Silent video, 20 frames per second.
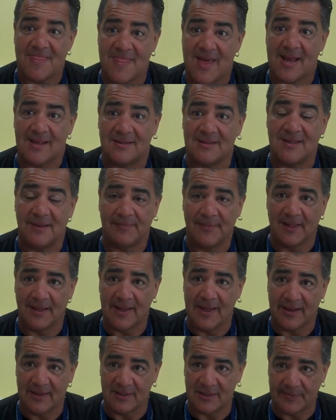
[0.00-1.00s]
that's something
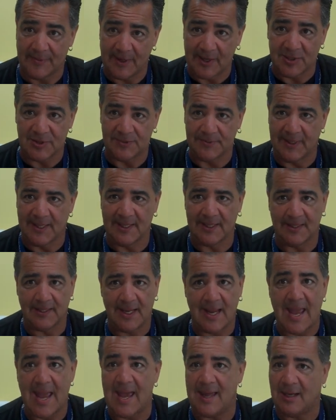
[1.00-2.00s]
that inspires me
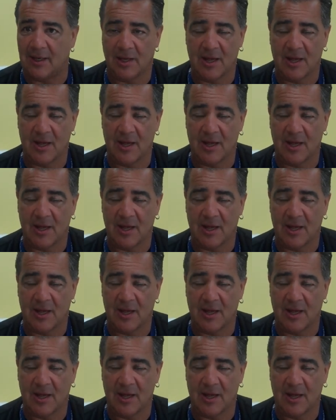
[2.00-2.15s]
and